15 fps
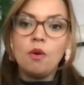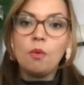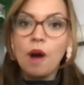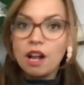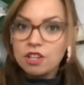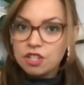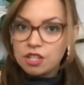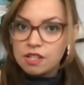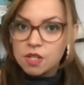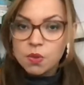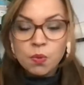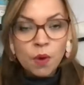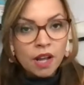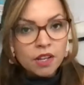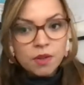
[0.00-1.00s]
Watch us
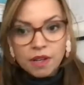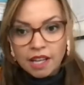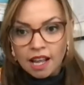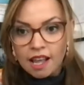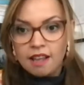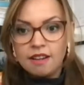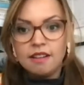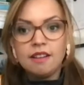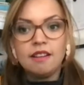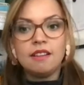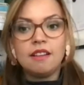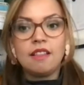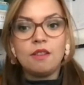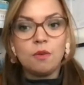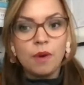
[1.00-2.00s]
when you can,
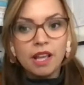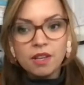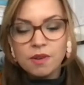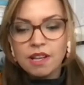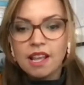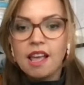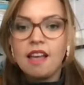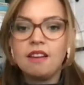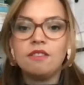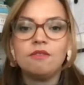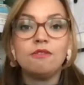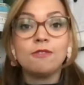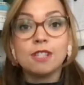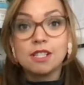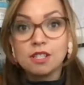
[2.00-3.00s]
the way you
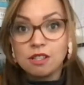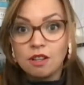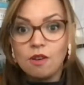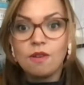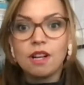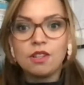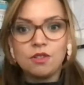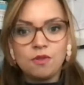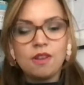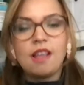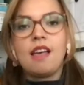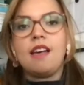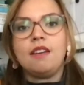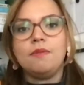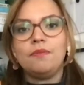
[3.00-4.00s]
can, for as long as you
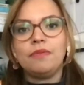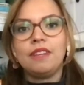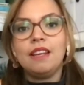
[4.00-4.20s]
can.